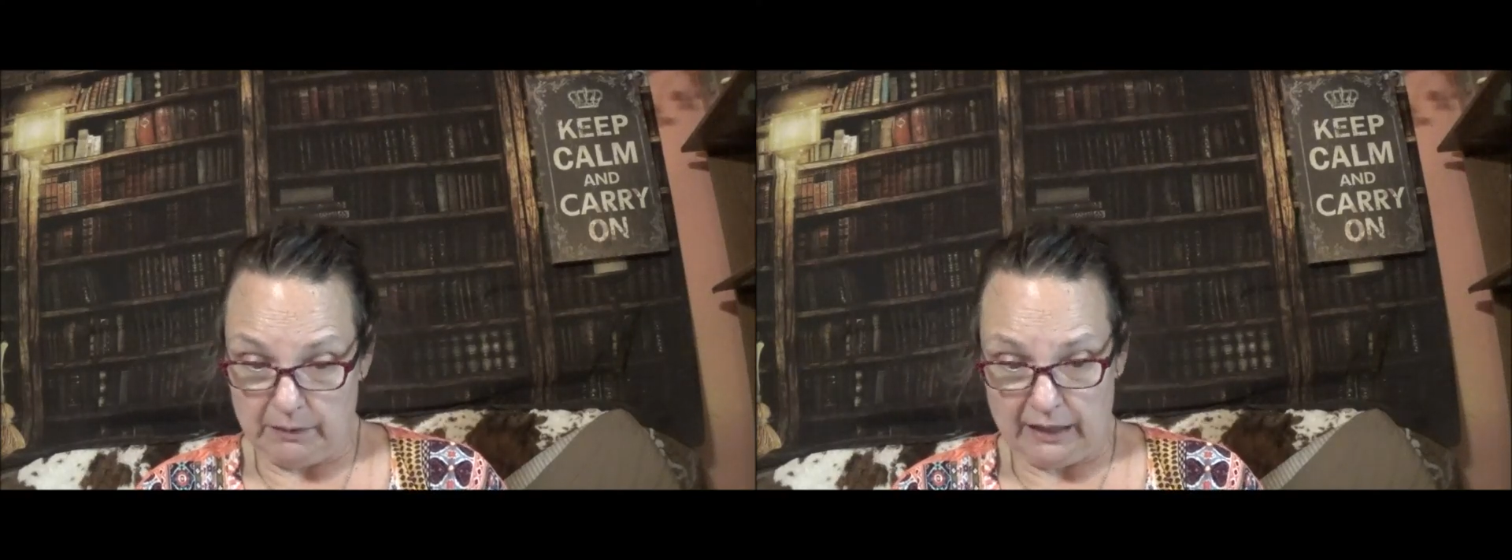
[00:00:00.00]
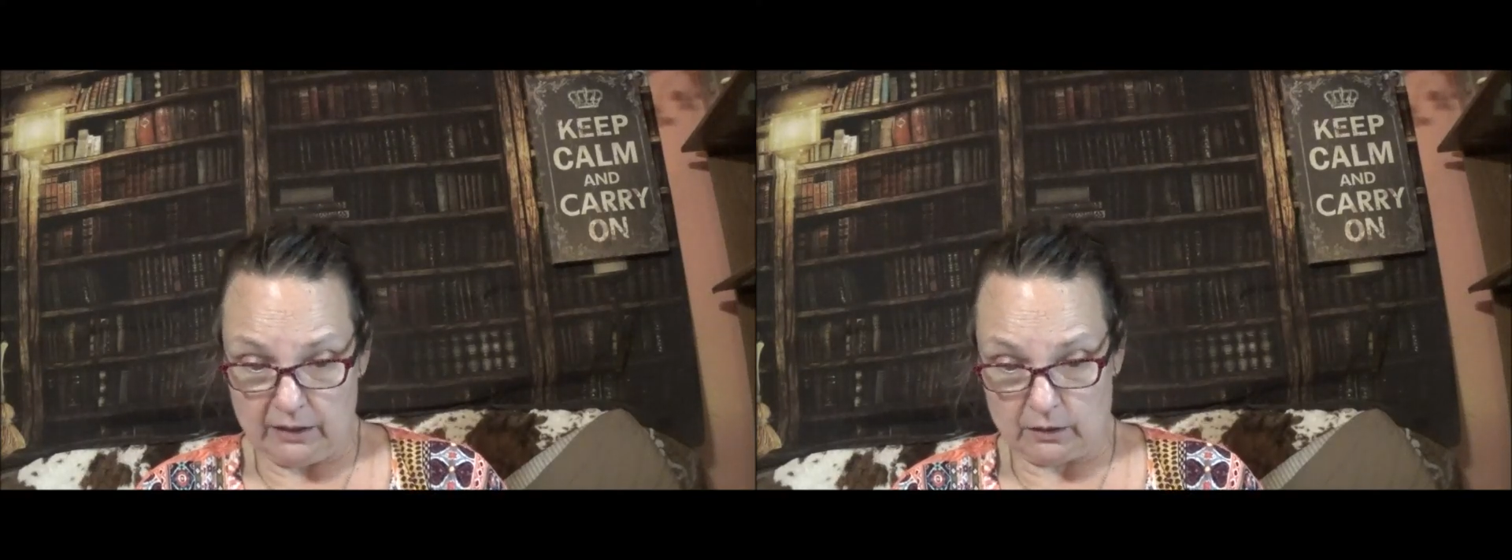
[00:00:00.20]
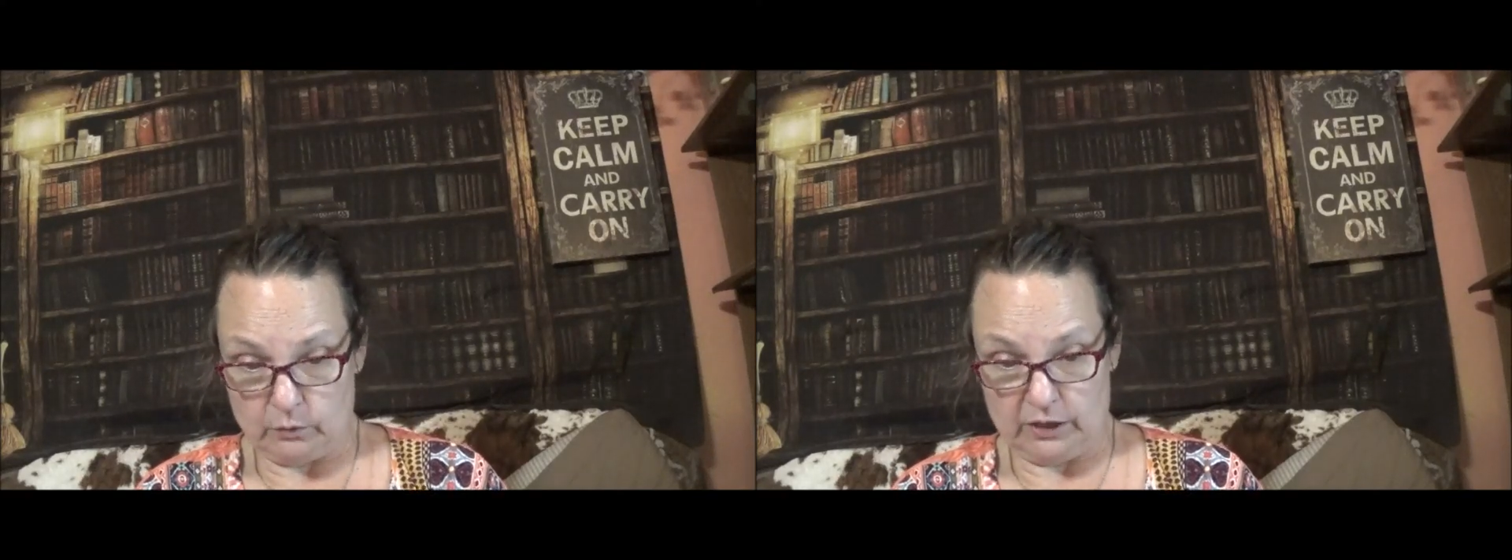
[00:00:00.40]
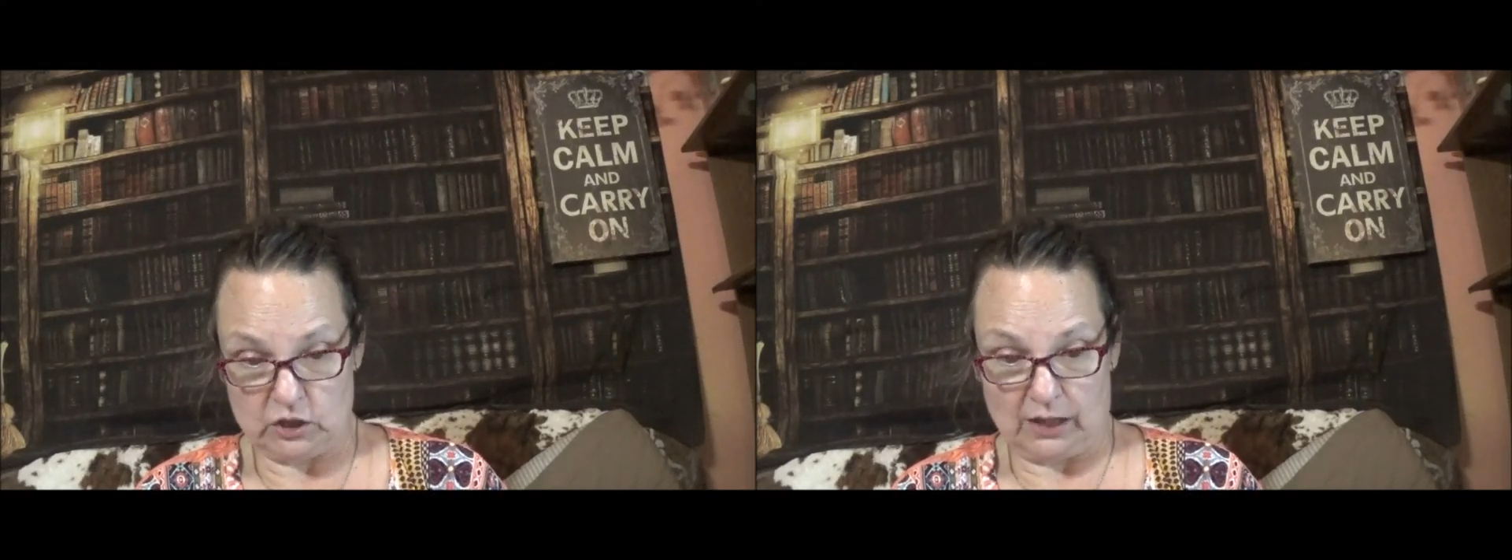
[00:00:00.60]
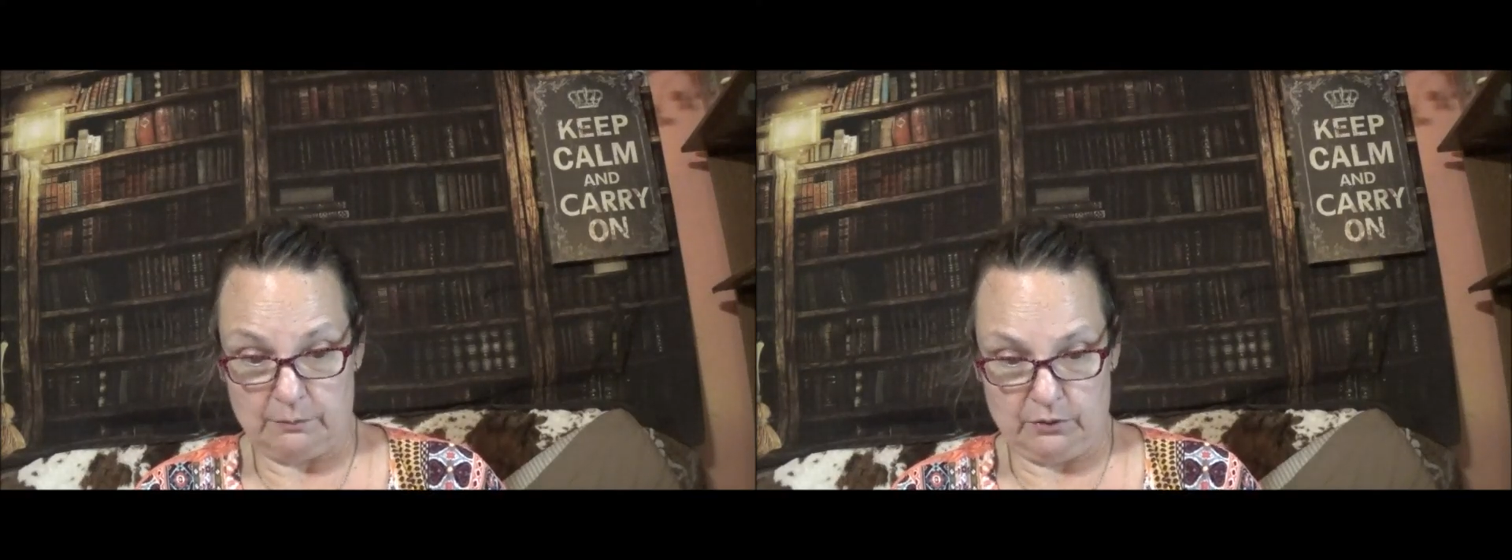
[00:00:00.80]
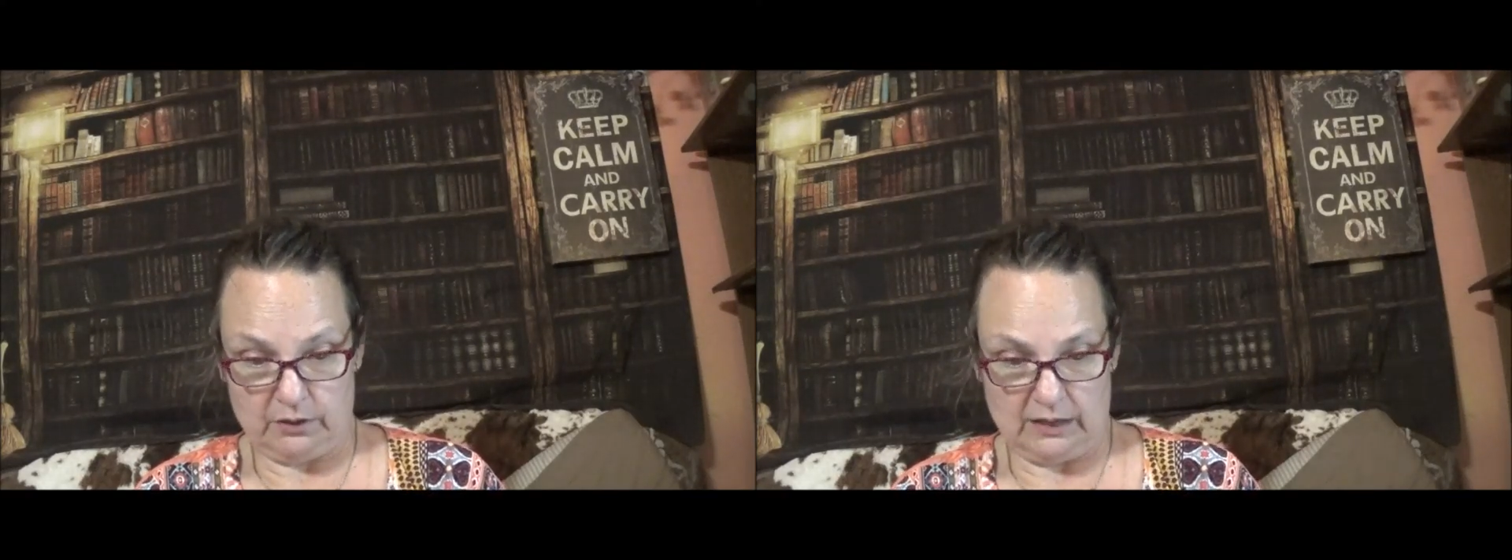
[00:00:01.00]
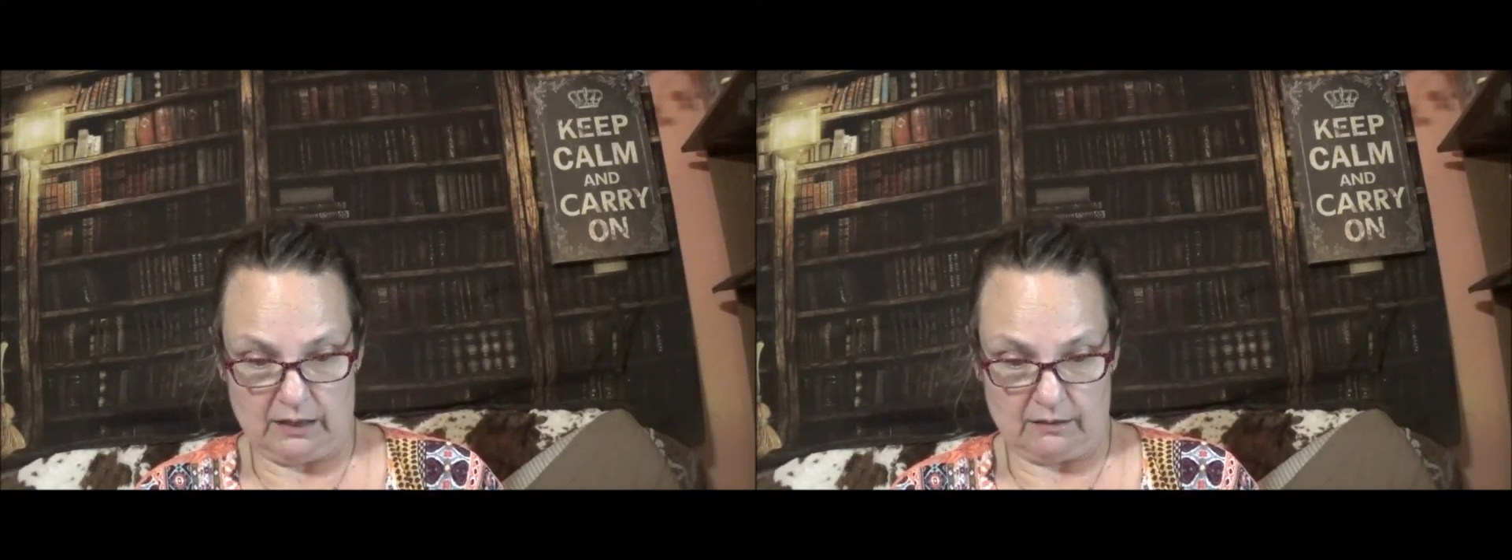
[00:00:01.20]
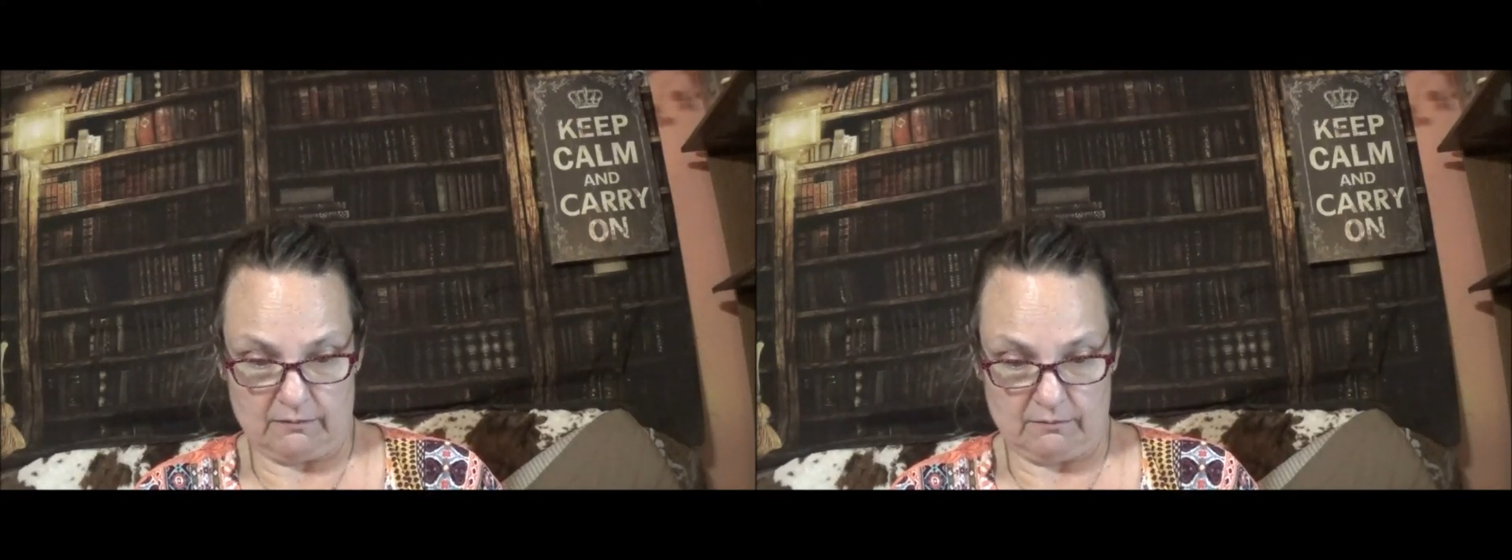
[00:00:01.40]
matter which I put
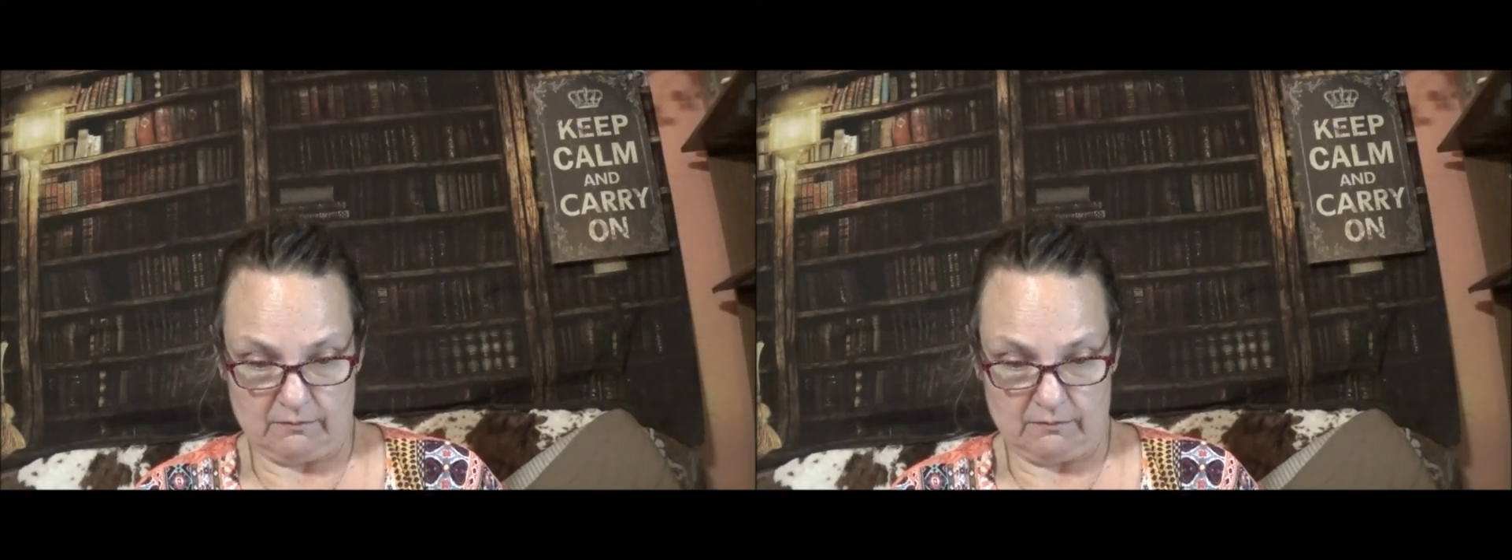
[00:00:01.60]
down